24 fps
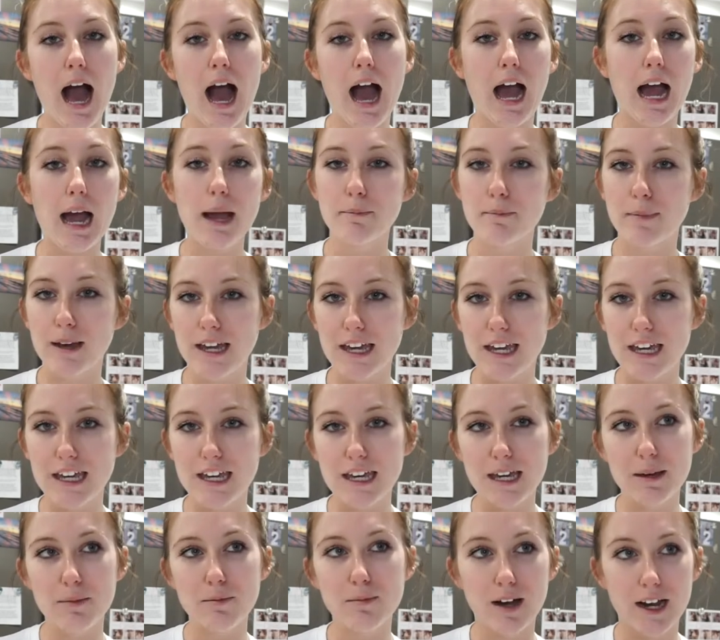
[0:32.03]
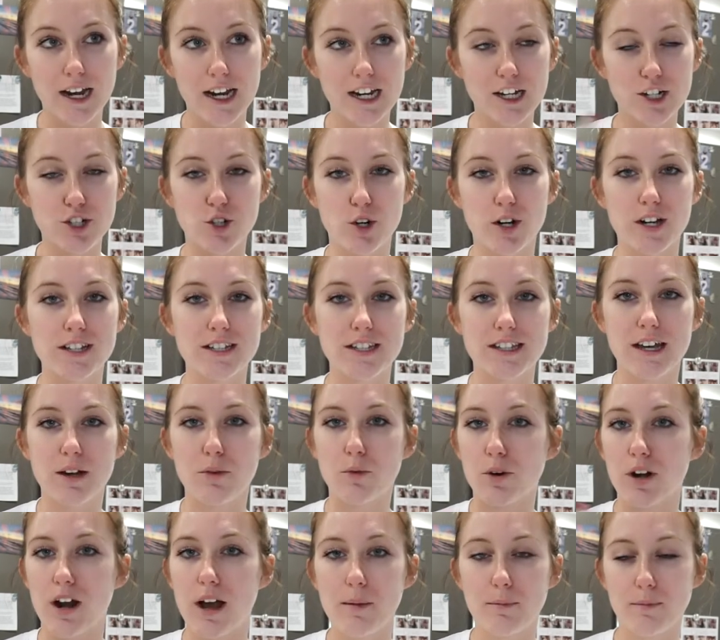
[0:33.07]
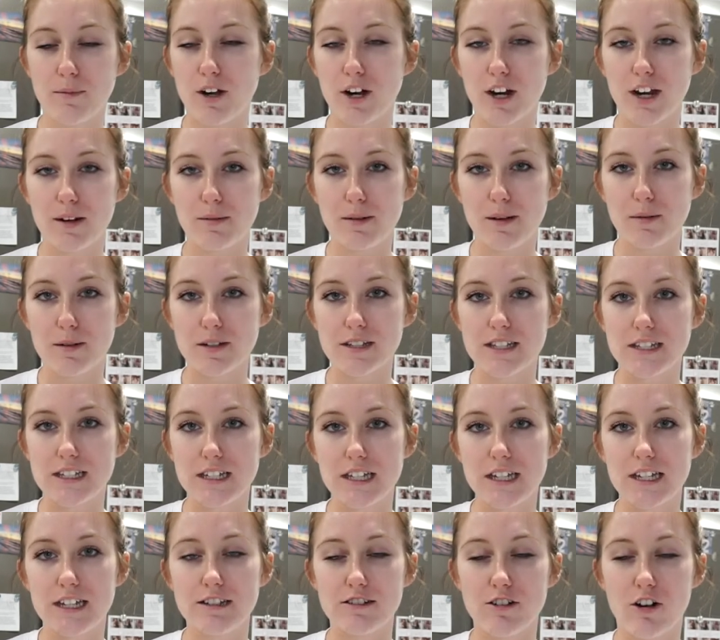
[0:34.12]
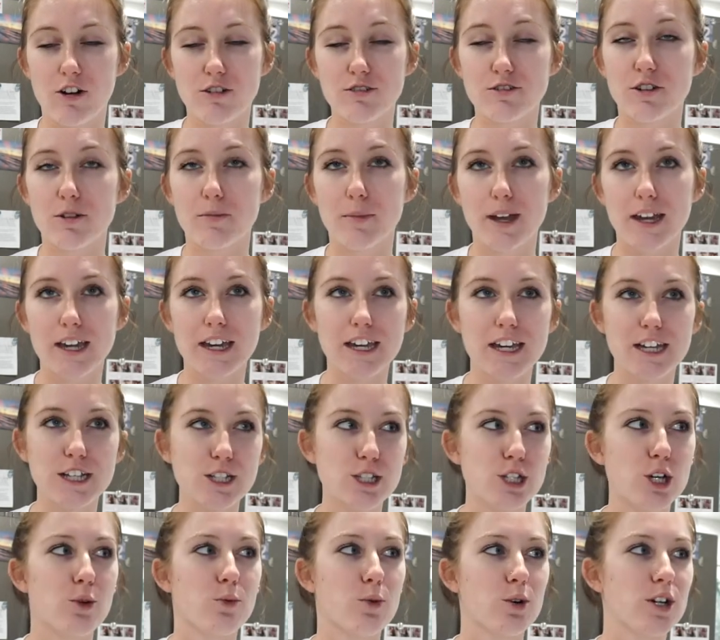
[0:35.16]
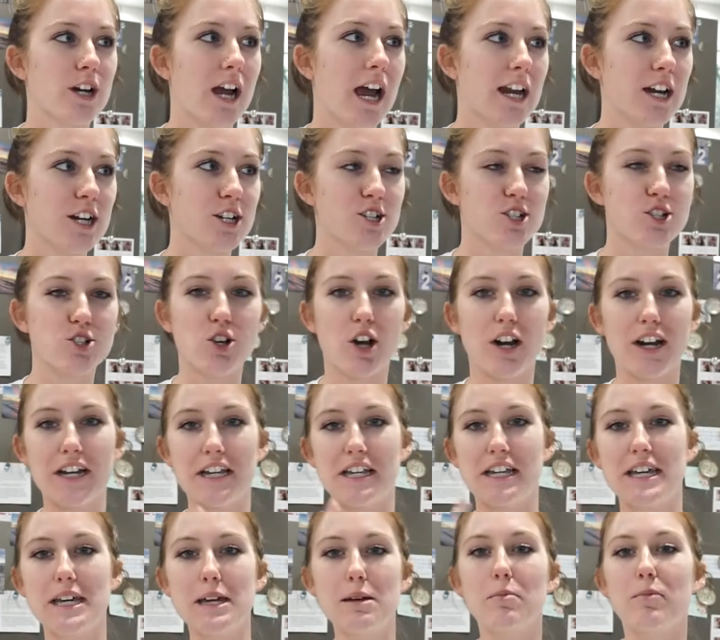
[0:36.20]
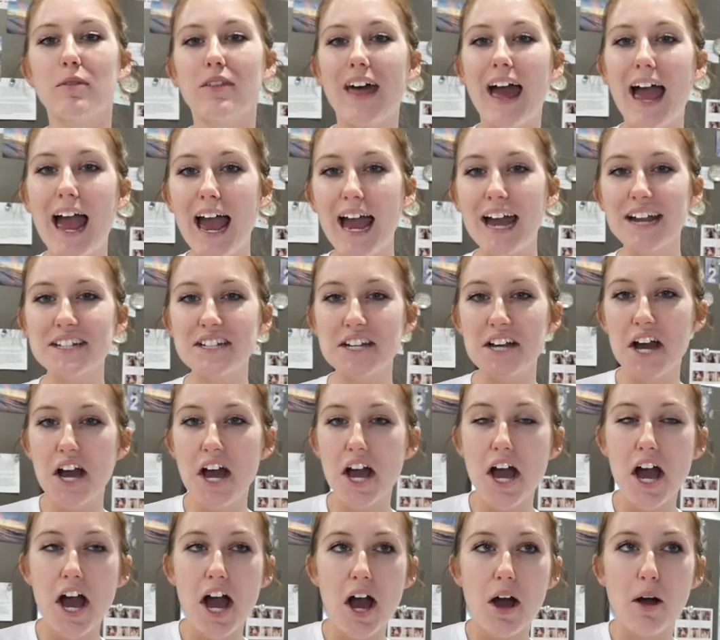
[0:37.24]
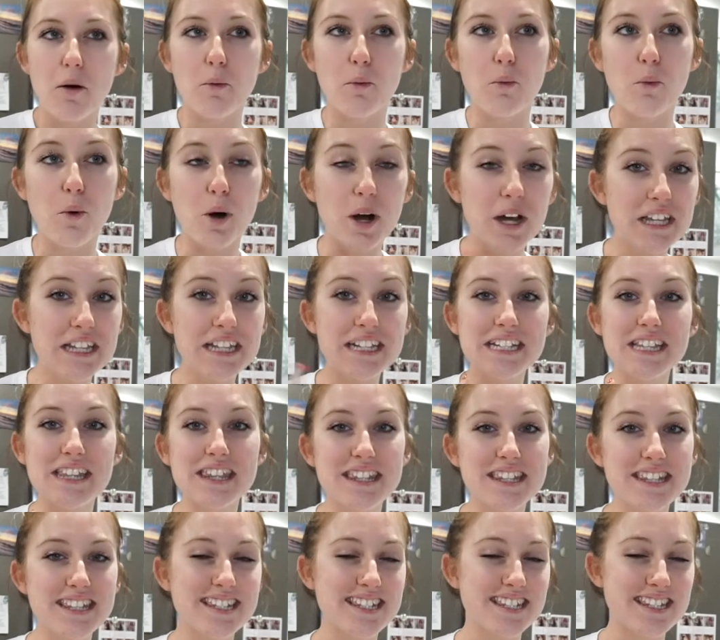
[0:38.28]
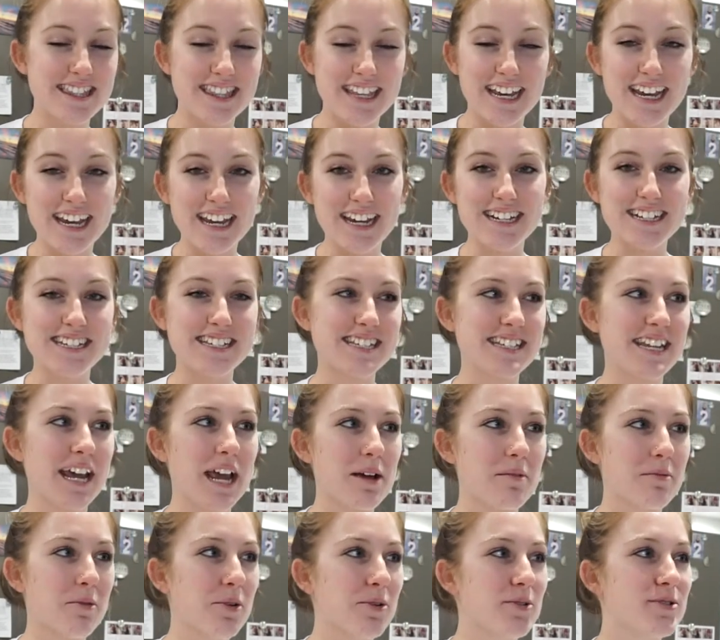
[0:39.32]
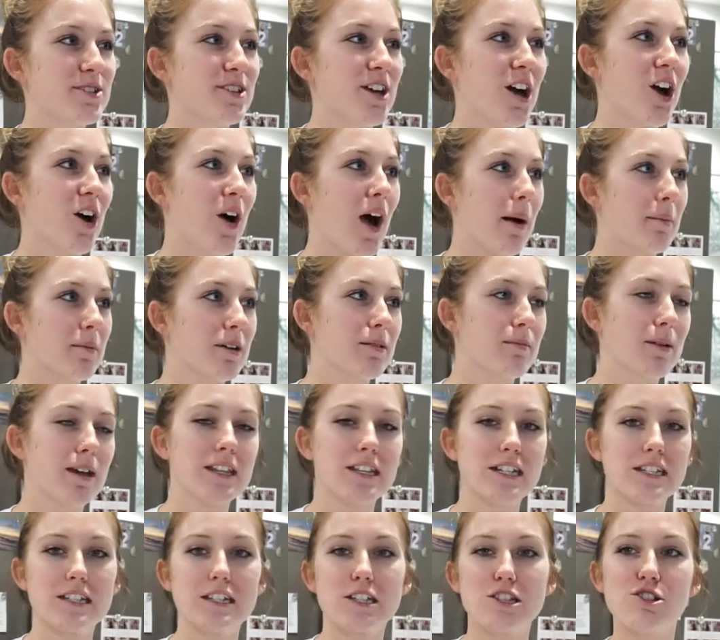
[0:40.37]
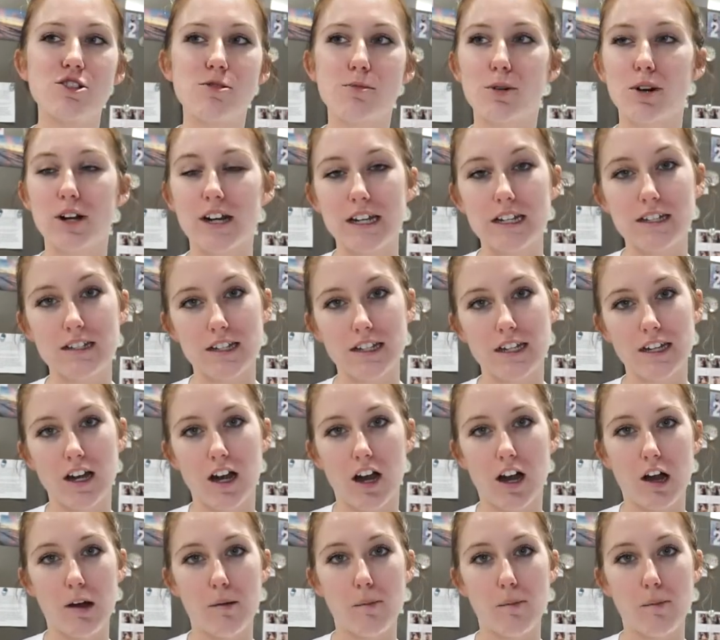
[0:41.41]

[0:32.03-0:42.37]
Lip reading: I'm making it. My Aunt Tracy that I'm not gonna be able to see is also making it, so we're kind of just trying to keep that one thing stable. So I'm gonna make this. It's super easy.